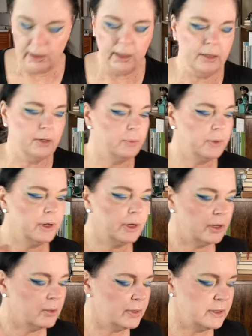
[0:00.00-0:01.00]
then we're gonna
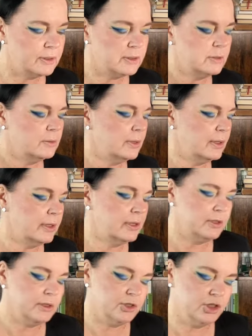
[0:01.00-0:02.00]
go into, I think,
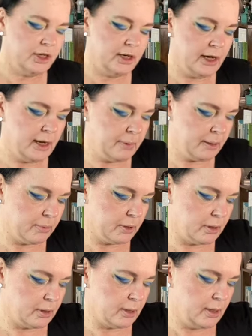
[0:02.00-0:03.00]
to the shade
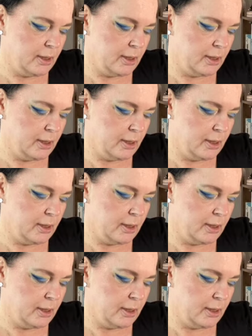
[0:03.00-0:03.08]
Hummingbird.